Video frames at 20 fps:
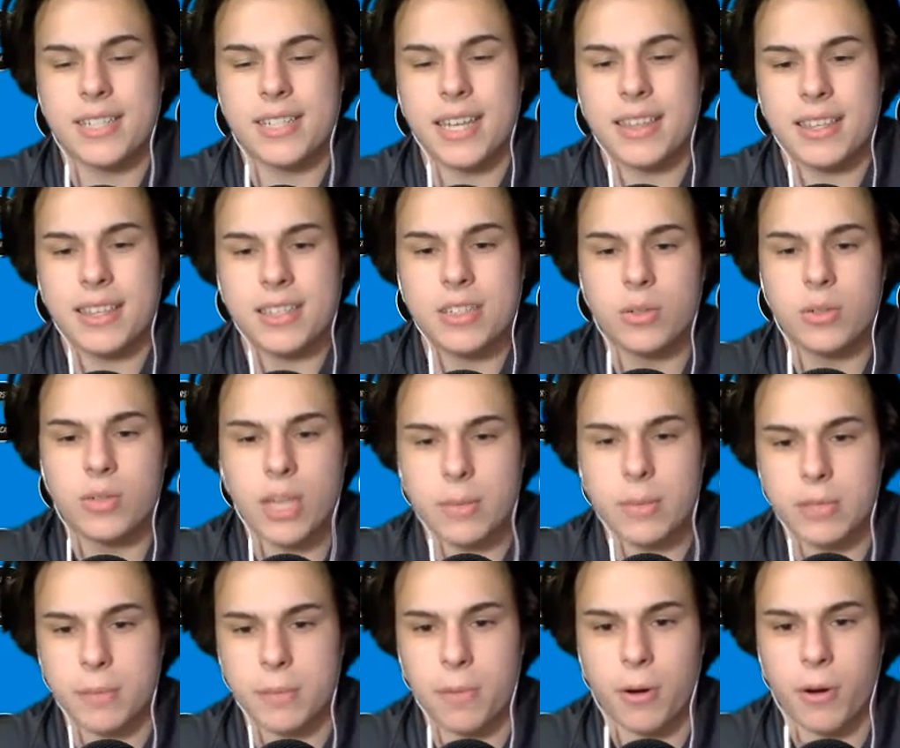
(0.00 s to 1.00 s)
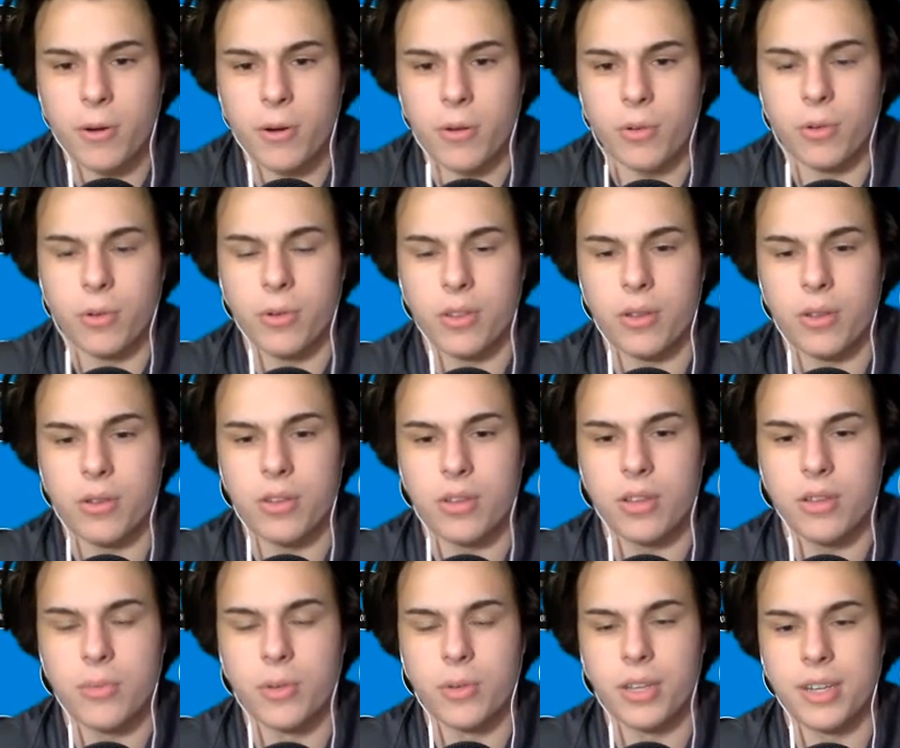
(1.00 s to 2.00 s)
these two teams apart, or
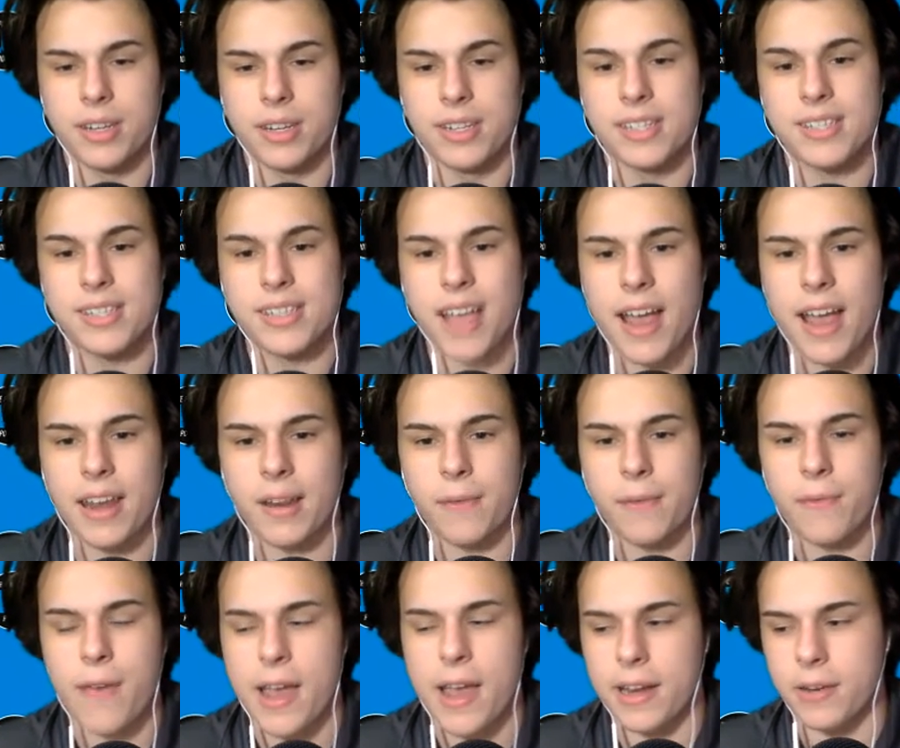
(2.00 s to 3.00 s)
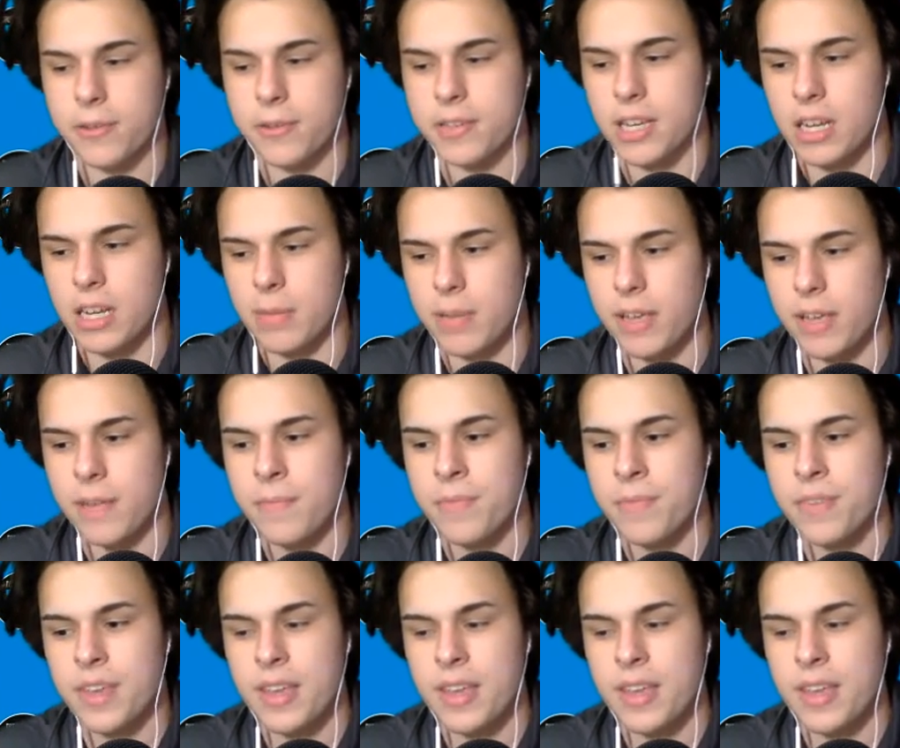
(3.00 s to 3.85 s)
the really deciding factor, is going to be,